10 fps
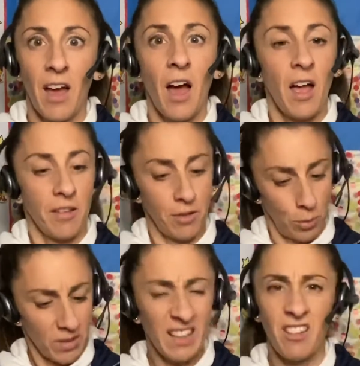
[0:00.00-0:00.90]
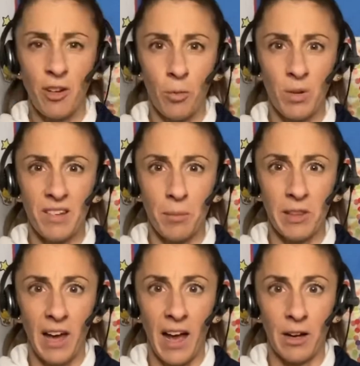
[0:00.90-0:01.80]
So let's start with some of
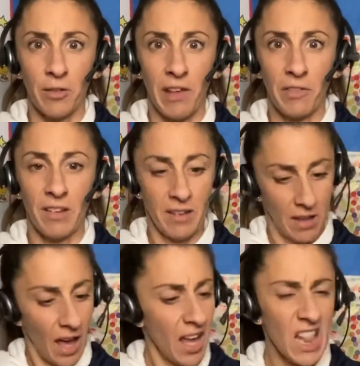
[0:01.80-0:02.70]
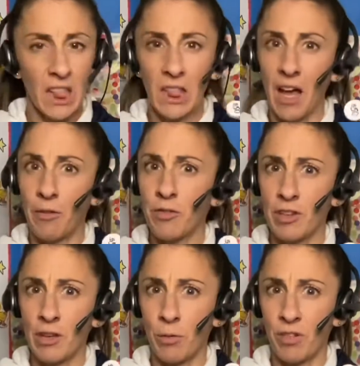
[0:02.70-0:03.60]
the higher levels. I love
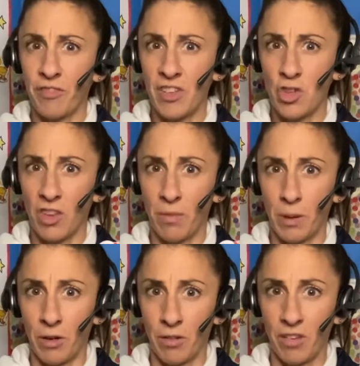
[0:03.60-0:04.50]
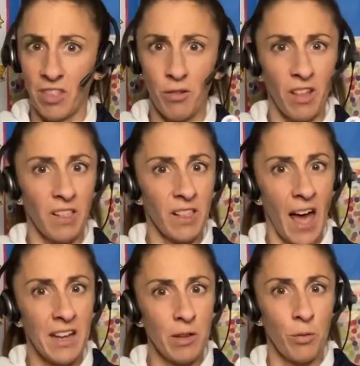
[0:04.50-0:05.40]
to use fidget spinners. There's a
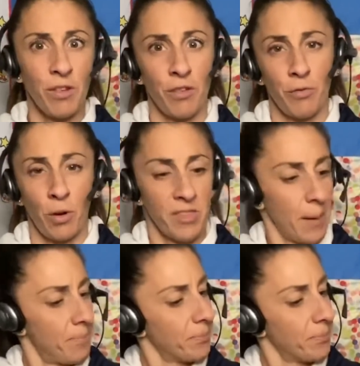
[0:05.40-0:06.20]
lot of uses for them.